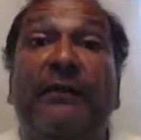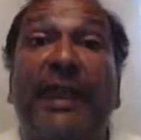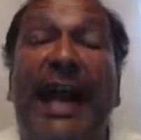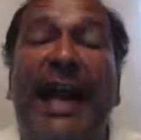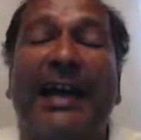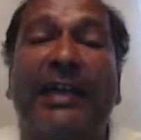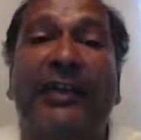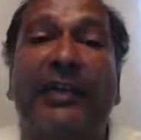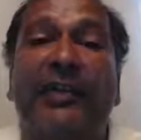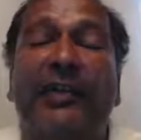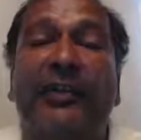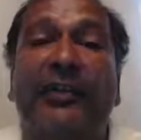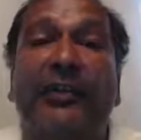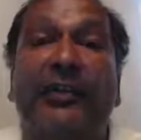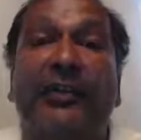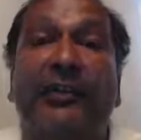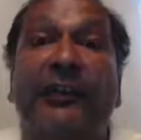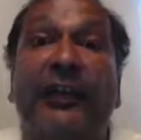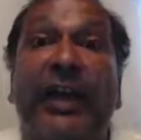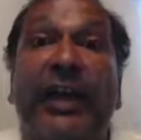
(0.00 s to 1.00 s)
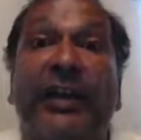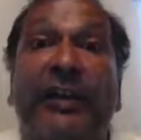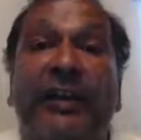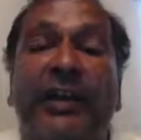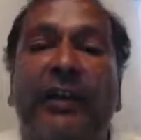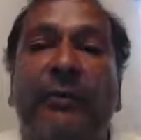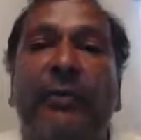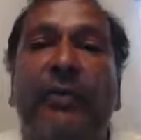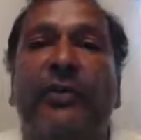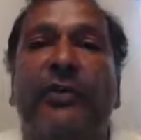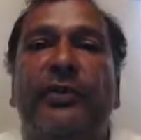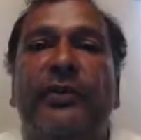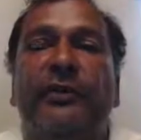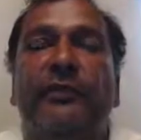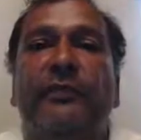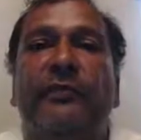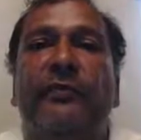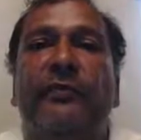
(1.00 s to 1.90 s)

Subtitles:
factors or variables.